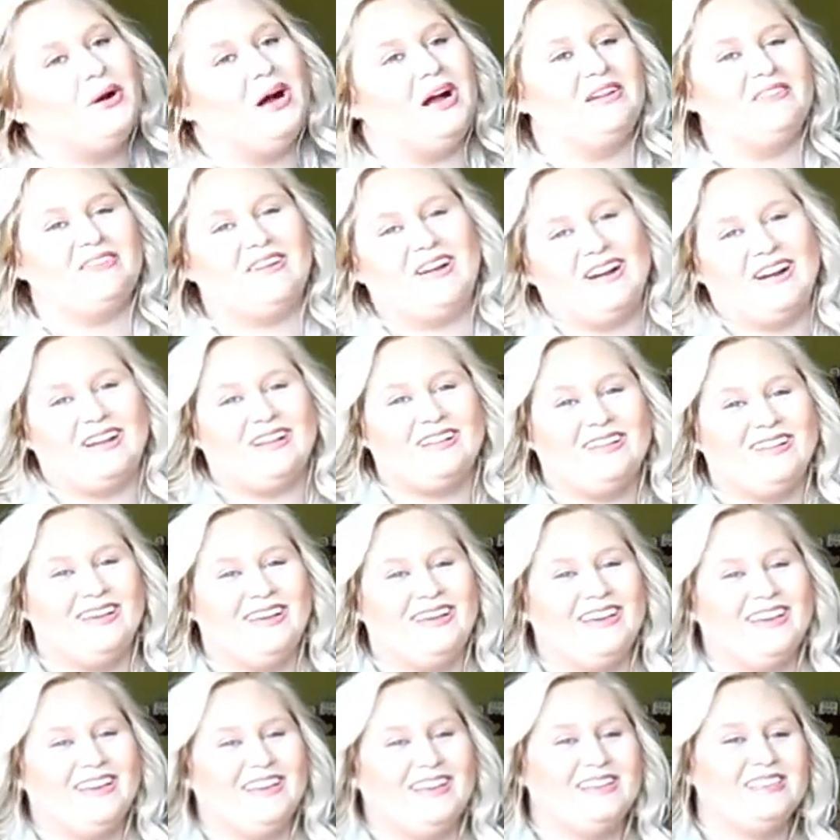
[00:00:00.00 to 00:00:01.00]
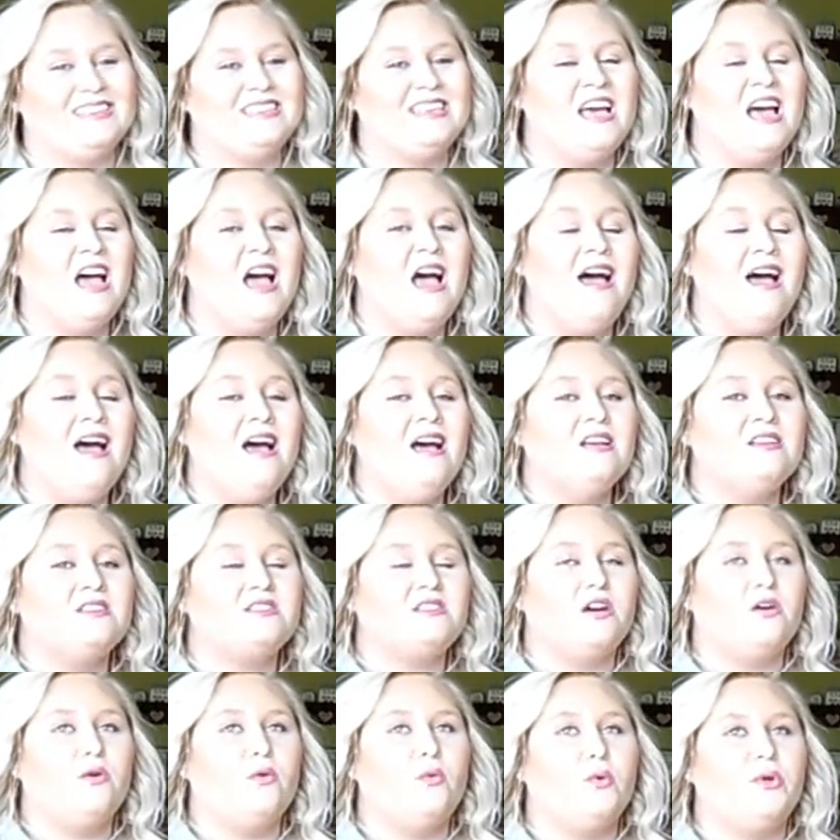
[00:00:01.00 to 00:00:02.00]
ironically, is,
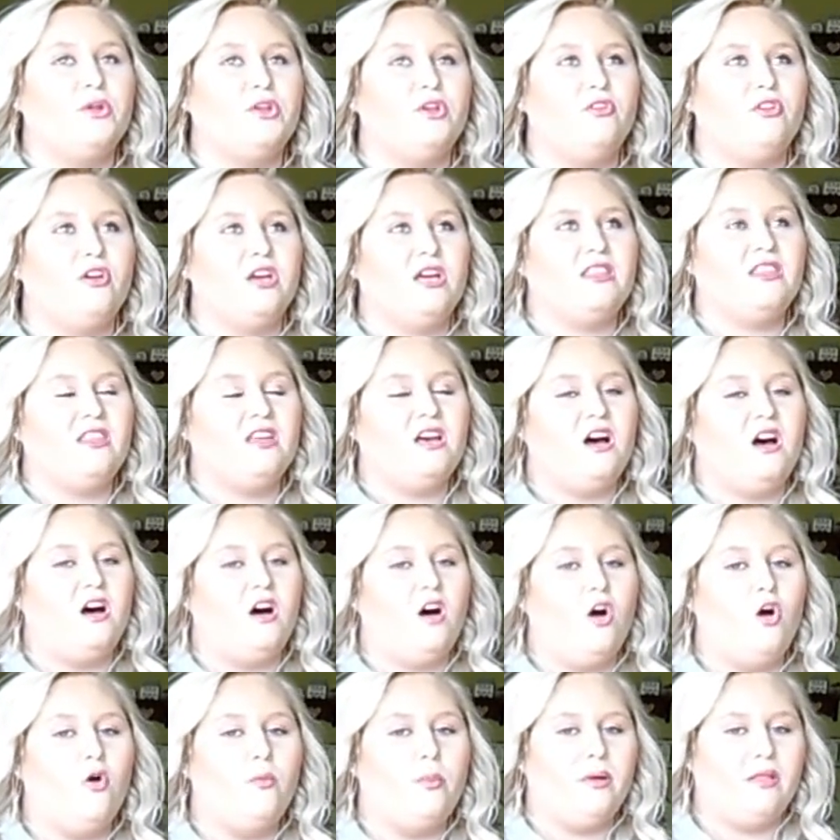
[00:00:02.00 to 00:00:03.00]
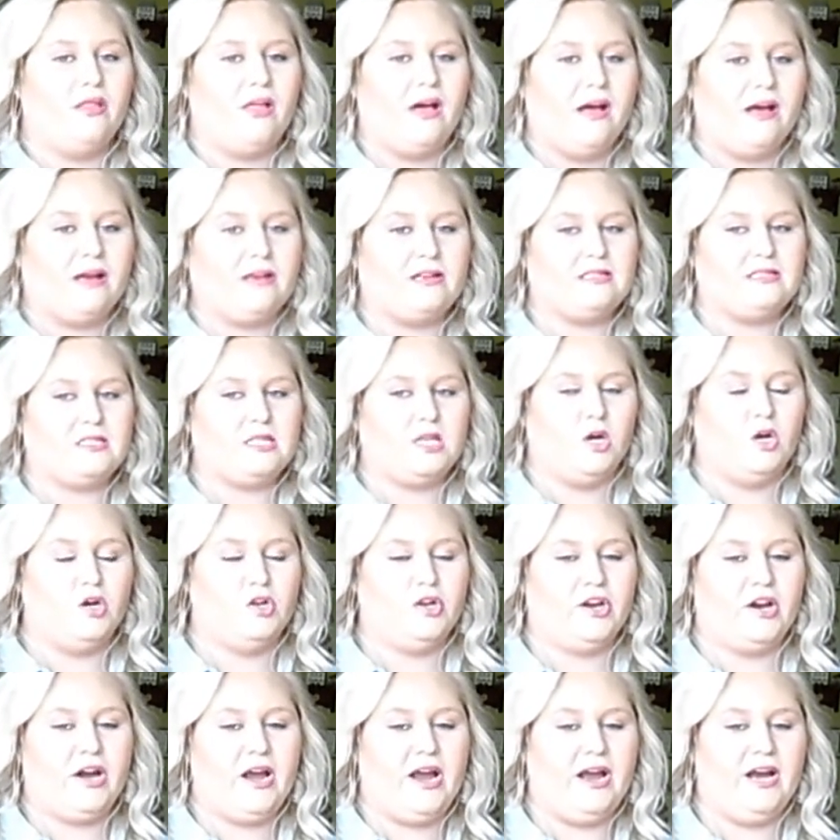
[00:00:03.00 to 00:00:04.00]
so when you get the Opalex
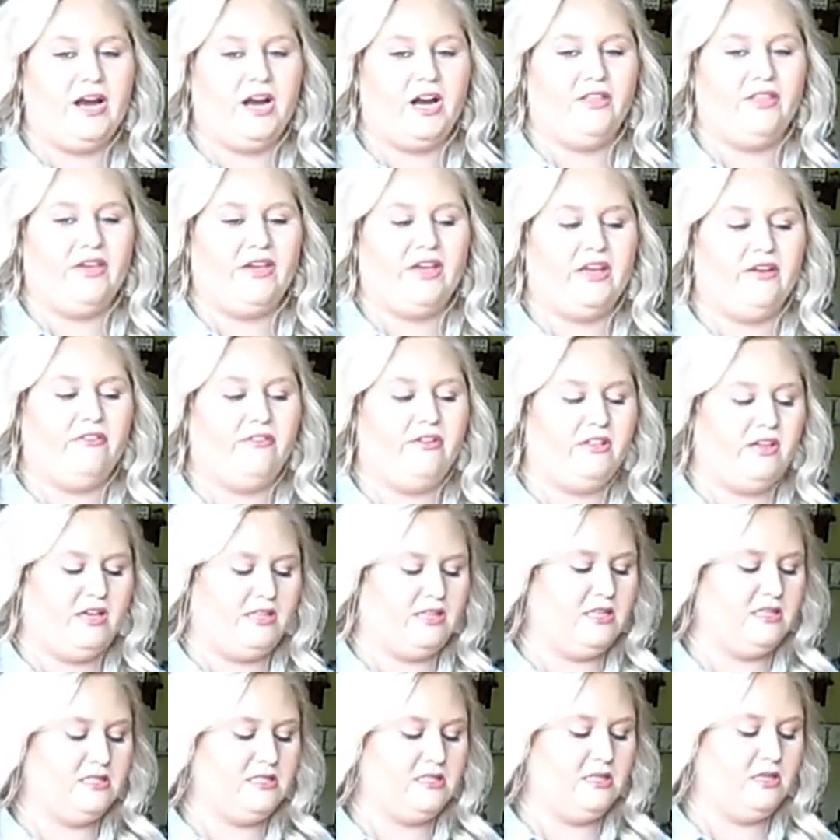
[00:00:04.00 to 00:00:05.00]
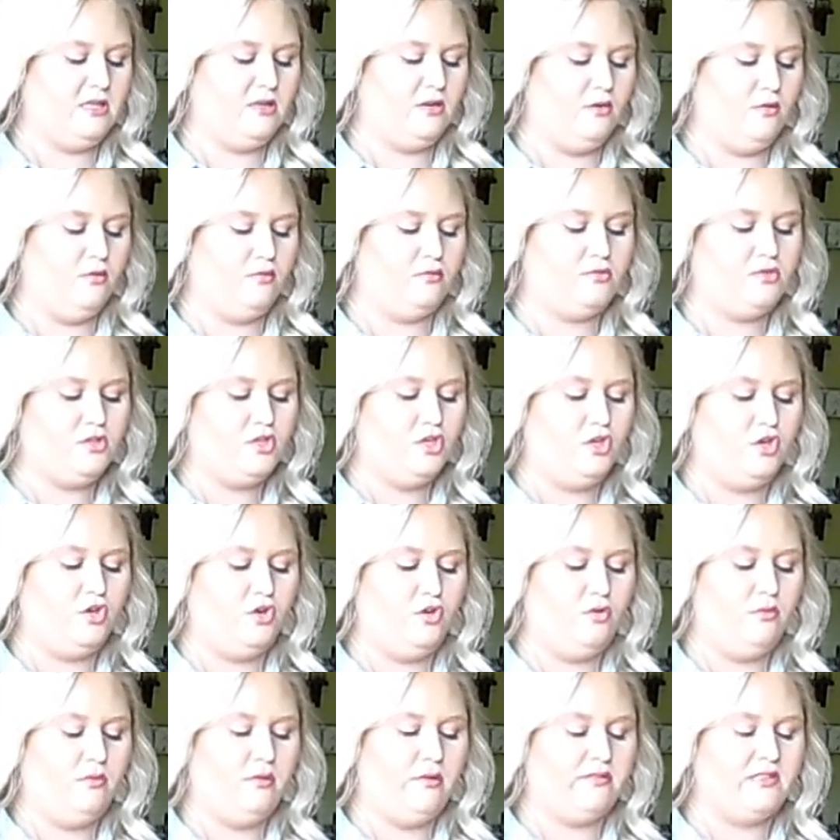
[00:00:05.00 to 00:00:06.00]
on your hair, they give you this little
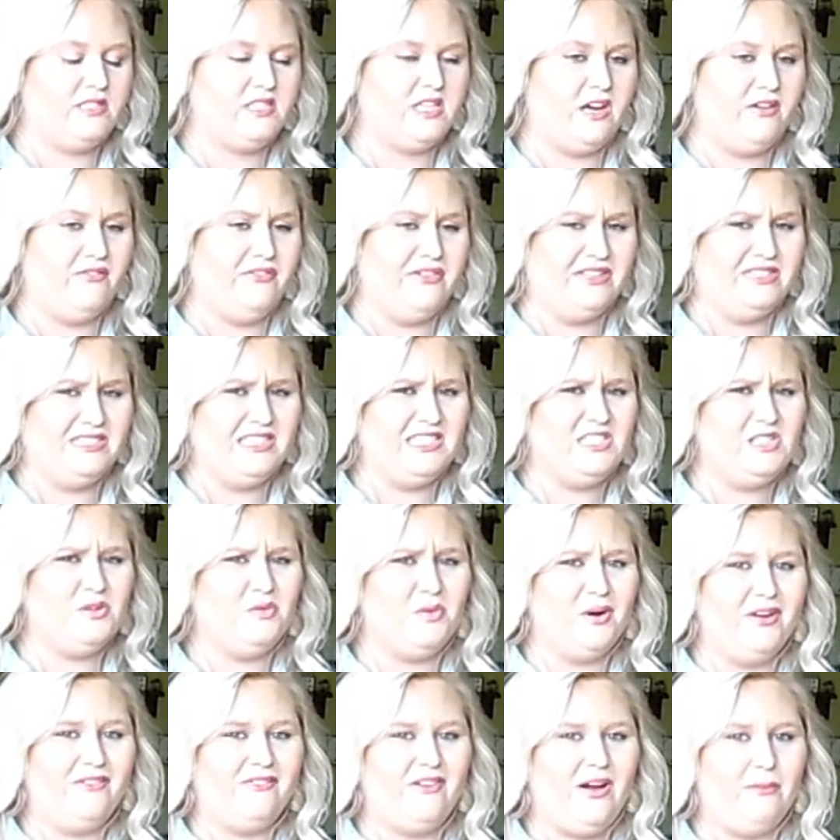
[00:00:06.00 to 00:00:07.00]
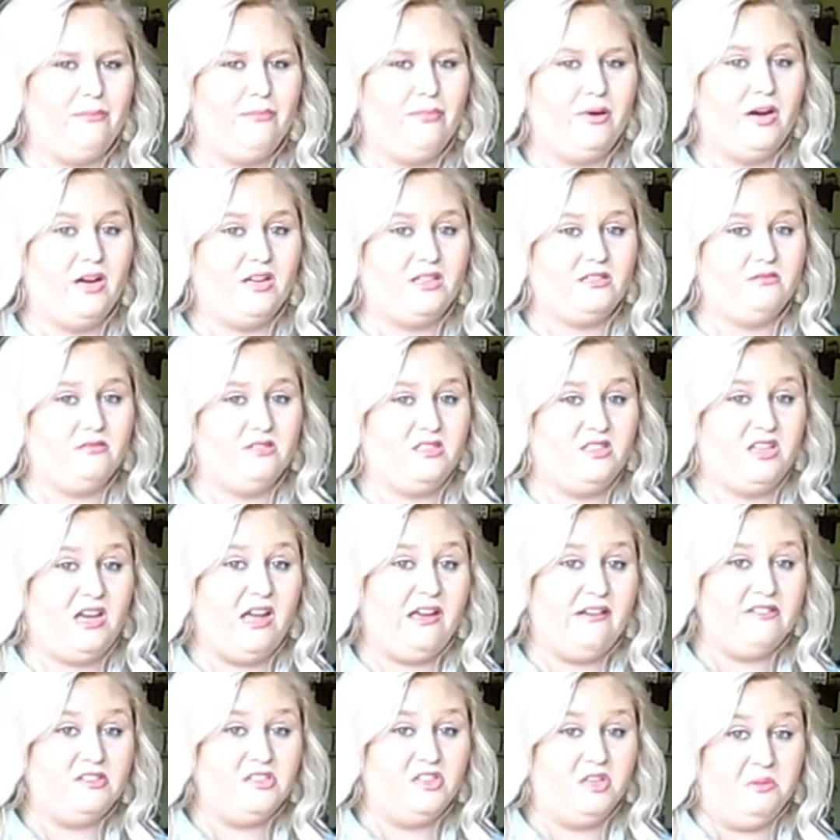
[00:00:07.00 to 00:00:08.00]
tube of stuff, and it's like $25, so she
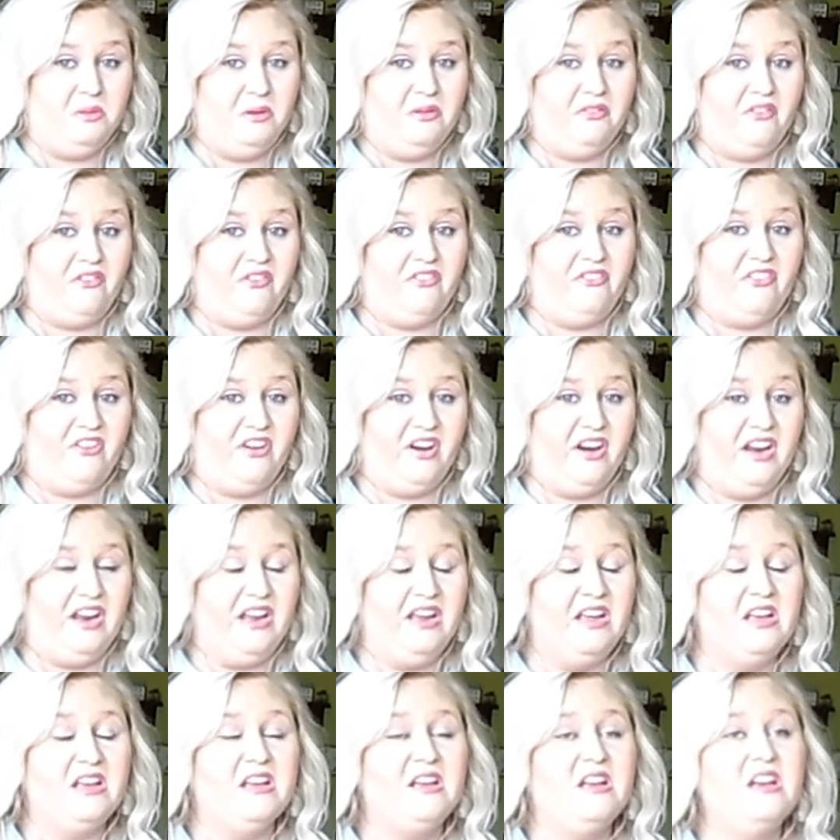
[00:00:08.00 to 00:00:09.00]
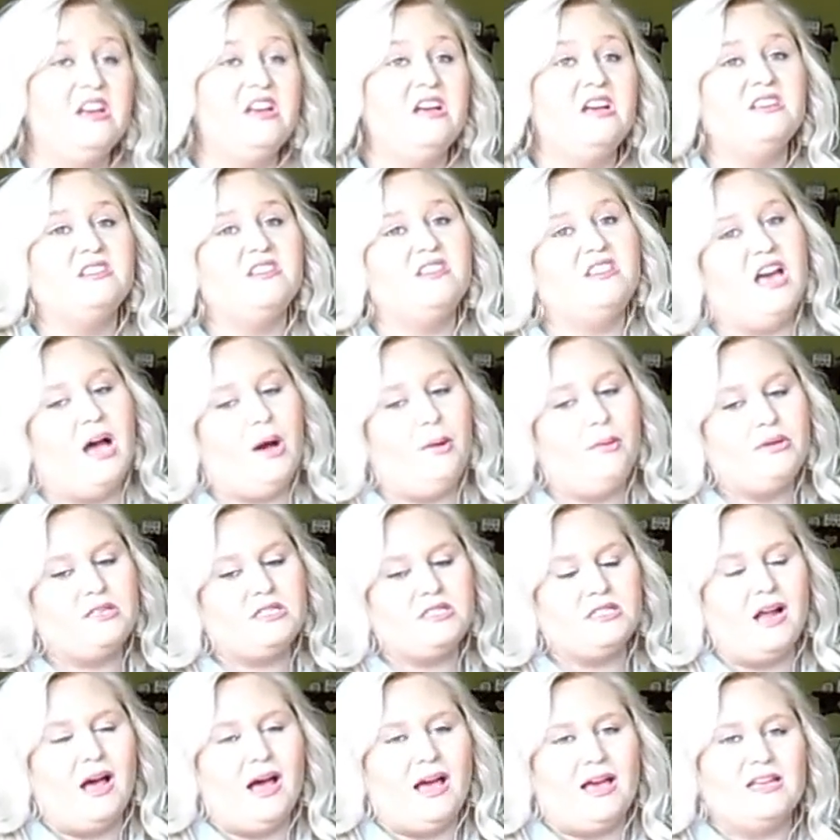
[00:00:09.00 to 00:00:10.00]
gave it to me for free. So that
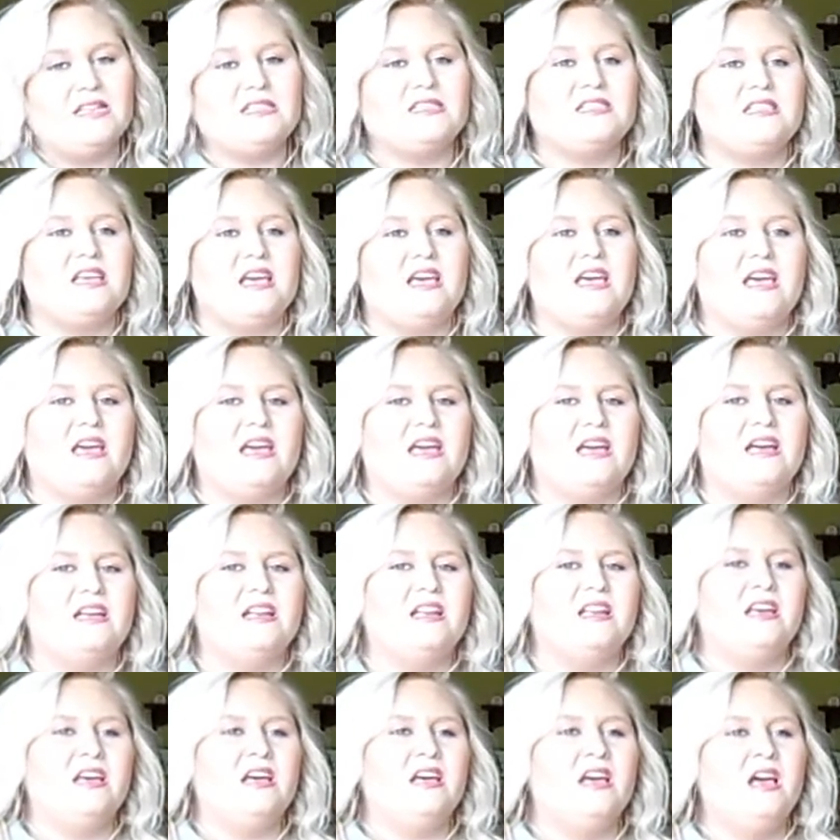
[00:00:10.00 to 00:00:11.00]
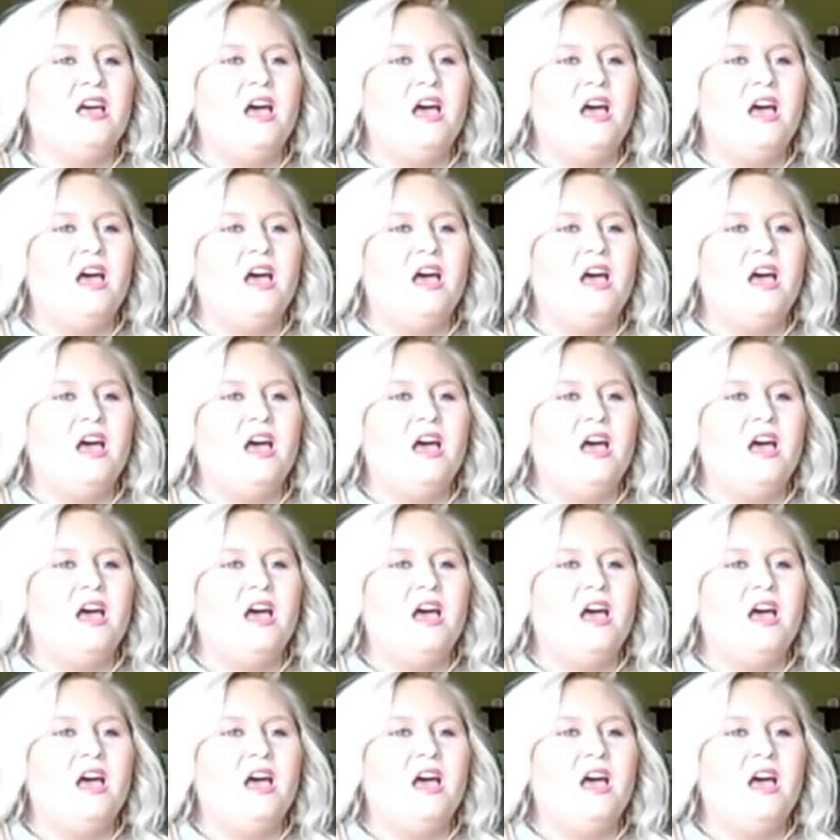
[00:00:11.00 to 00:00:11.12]
was nice. And